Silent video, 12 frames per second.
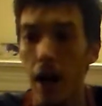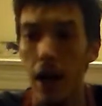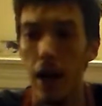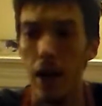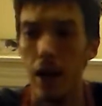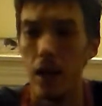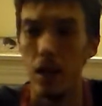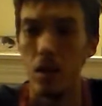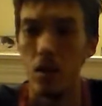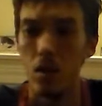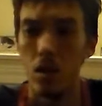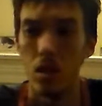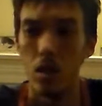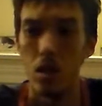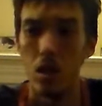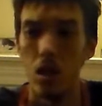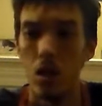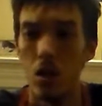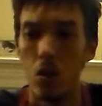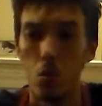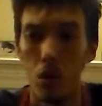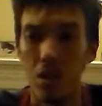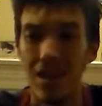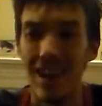And
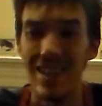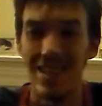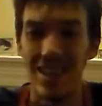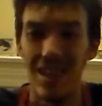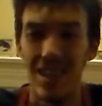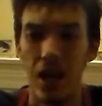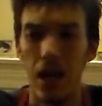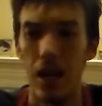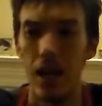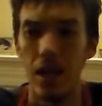one last thing